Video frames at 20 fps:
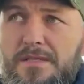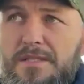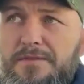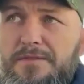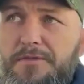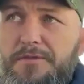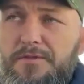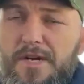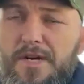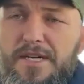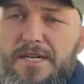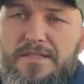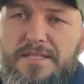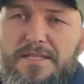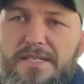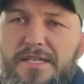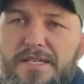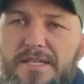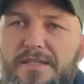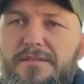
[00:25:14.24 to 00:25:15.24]
If you're out
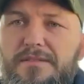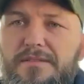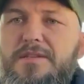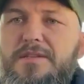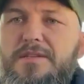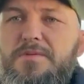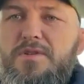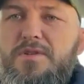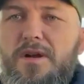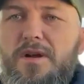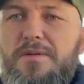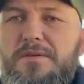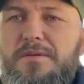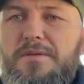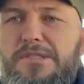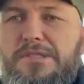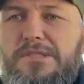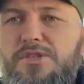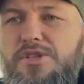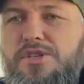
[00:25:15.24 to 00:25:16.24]
of town, subscribe to
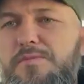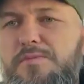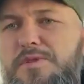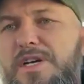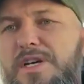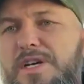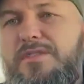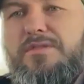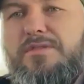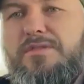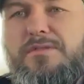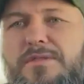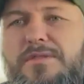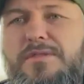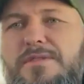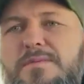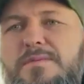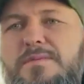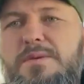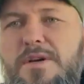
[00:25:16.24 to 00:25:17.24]
our YouTube channel.
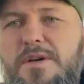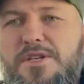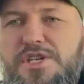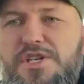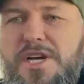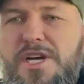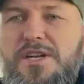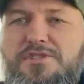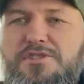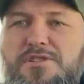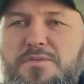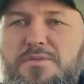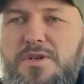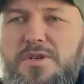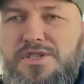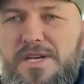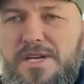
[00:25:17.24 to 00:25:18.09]
We won't charge you to watch